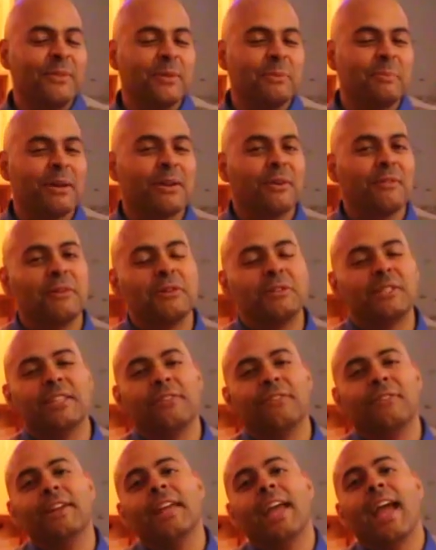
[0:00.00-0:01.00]
with Big Review
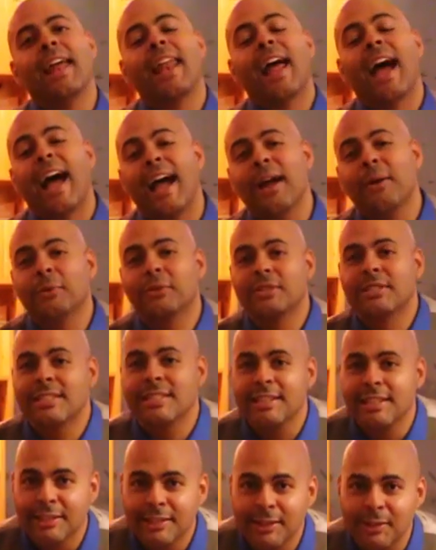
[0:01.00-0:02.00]
TV, and I will
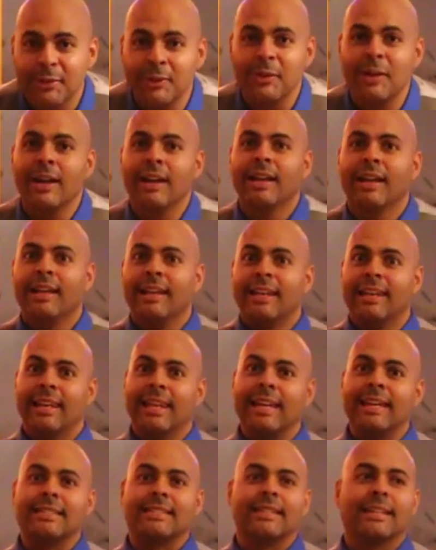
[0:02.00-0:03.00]
see you
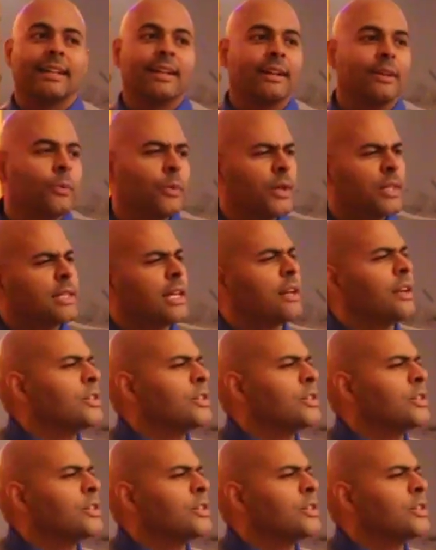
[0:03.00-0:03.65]
later. Where's that